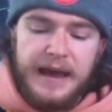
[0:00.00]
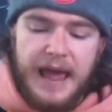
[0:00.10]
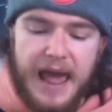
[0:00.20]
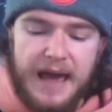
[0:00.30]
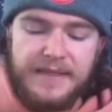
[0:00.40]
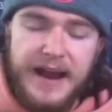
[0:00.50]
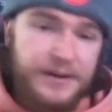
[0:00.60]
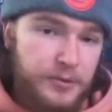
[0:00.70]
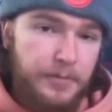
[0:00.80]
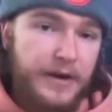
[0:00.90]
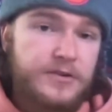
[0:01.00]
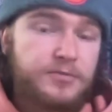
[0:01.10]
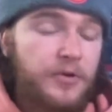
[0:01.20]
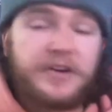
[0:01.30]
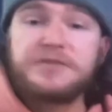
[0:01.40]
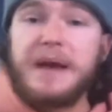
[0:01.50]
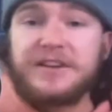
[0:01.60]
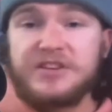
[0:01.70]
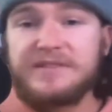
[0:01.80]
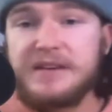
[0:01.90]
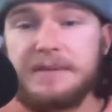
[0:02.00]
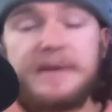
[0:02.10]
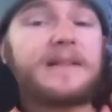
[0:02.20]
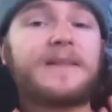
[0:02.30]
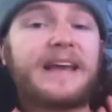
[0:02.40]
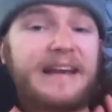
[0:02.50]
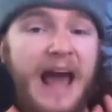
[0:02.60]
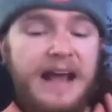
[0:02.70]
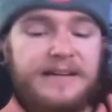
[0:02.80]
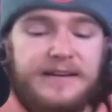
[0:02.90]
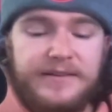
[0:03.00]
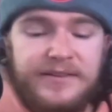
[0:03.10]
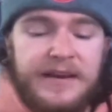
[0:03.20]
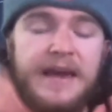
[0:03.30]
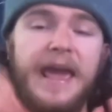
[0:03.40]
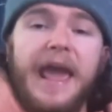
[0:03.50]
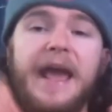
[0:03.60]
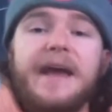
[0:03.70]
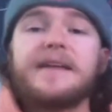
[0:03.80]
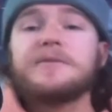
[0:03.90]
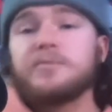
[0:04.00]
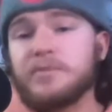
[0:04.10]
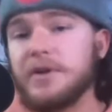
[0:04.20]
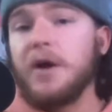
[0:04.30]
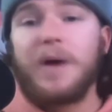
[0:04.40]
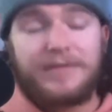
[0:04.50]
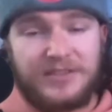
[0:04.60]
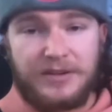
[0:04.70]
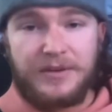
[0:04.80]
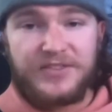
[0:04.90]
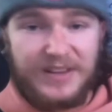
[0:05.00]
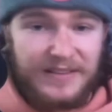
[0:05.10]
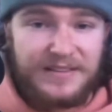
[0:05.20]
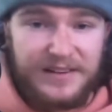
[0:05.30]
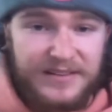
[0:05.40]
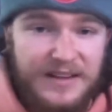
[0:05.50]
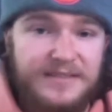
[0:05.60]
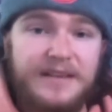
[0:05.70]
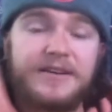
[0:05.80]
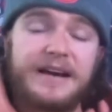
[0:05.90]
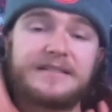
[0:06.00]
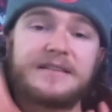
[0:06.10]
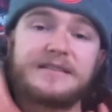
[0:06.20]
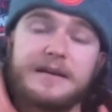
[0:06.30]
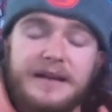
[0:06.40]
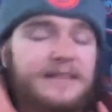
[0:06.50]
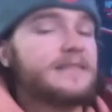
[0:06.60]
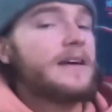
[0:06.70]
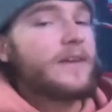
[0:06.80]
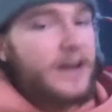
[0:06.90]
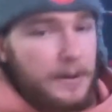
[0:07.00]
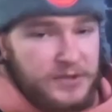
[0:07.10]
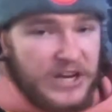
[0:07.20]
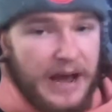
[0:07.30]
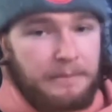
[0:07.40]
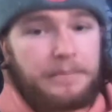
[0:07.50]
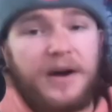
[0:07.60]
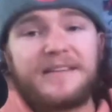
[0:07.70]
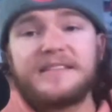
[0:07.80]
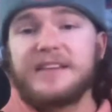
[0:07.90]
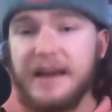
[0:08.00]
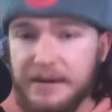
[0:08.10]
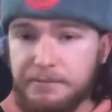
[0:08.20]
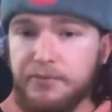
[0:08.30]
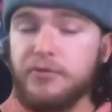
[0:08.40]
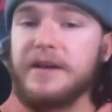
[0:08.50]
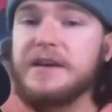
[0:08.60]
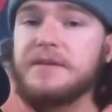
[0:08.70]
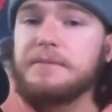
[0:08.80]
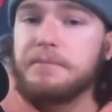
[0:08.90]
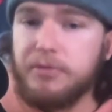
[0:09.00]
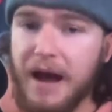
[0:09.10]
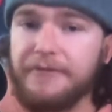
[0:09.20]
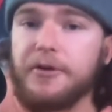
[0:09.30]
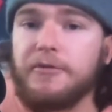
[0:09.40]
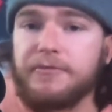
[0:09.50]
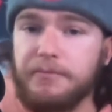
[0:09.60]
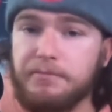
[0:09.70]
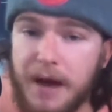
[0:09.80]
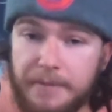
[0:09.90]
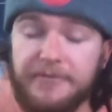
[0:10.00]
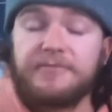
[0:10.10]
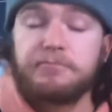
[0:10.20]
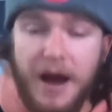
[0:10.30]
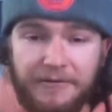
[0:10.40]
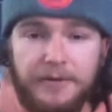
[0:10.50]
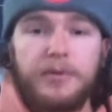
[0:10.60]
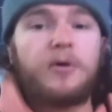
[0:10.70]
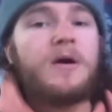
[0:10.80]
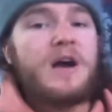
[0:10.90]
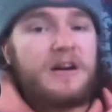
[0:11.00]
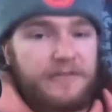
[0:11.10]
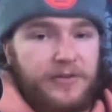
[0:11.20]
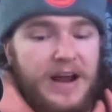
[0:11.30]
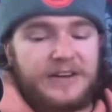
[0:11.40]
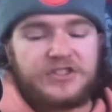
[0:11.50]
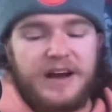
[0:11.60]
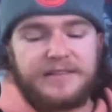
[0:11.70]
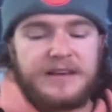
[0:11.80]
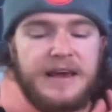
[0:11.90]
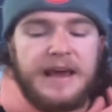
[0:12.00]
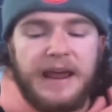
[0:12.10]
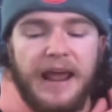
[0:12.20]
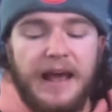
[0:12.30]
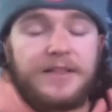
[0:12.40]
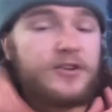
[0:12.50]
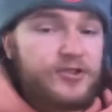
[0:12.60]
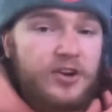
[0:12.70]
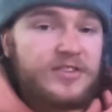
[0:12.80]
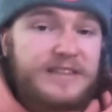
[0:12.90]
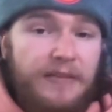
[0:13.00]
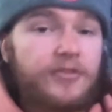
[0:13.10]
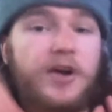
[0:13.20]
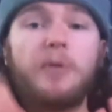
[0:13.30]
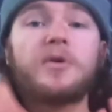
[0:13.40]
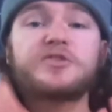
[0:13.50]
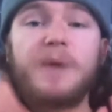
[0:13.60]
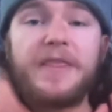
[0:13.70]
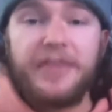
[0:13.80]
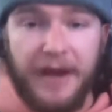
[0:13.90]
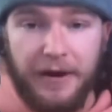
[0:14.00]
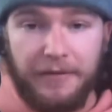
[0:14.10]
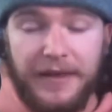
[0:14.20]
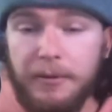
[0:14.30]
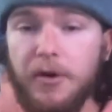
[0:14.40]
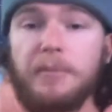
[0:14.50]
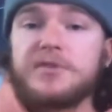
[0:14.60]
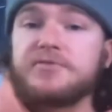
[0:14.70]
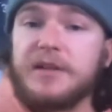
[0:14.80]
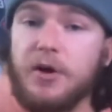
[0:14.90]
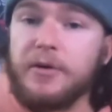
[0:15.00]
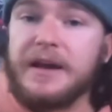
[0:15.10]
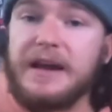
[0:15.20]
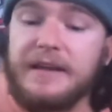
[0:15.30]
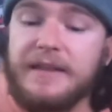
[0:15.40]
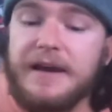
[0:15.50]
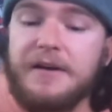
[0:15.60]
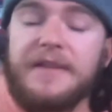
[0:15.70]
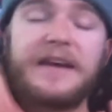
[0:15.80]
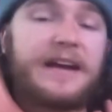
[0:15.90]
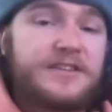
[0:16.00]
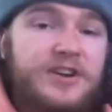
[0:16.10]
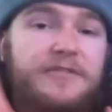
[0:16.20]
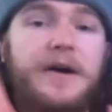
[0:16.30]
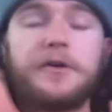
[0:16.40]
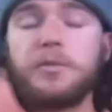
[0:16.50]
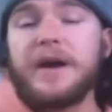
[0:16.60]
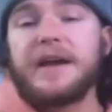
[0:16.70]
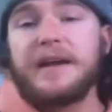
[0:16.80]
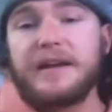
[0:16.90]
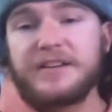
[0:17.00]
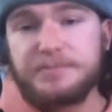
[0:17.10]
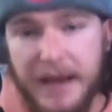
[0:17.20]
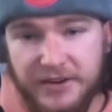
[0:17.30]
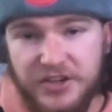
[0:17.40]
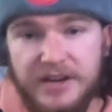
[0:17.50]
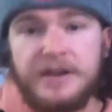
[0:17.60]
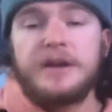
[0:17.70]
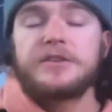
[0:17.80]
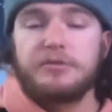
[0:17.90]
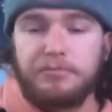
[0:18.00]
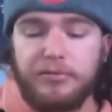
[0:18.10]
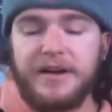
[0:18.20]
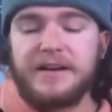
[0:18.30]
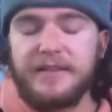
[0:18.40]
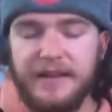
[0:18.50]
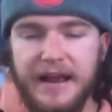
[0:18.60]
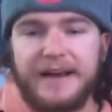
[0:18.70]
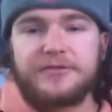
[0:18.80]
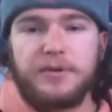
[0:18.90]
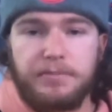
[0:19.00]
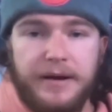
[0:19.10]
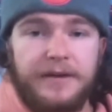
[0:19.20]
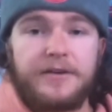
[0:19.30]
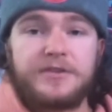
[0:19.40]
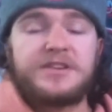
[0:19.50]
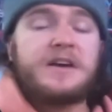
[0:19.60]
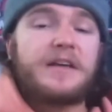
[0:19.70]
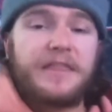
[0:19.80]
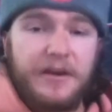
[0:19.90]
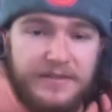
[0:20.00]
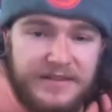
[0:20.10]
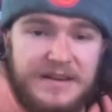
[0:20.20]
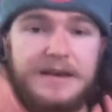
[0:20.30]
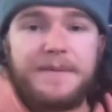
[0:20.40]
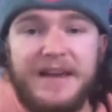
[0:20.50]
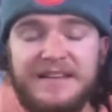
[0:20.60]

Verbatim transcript: And the Nashville Predators were an expansion team in the late 90s. And, you know, obviously we've seen the success they've had since then. Not Stanley Cups yet, but a pretty profitable prof- profitable franchise. And the New Jersey Devils almost went there. They were almost relocated there, and the NHL found a way in expansion to bring the Nashville Predators, their team in